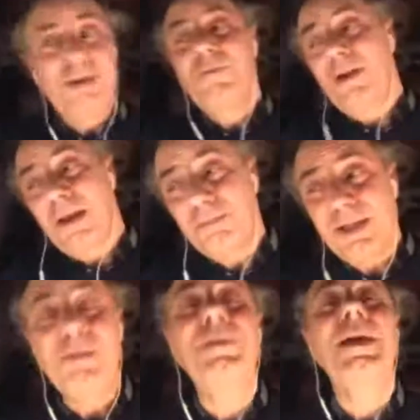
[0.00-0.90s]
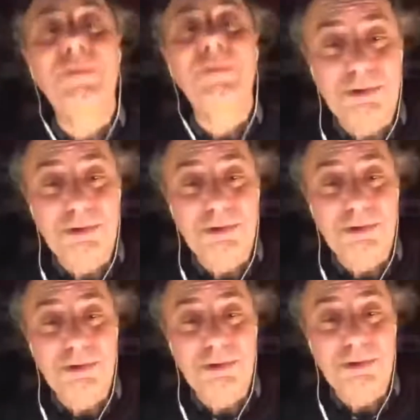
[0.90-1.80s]
When I played the piano, it was much
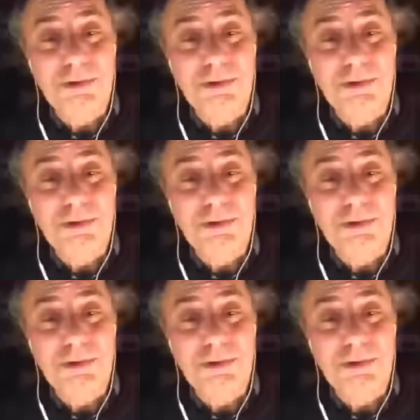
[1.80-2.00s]
harder.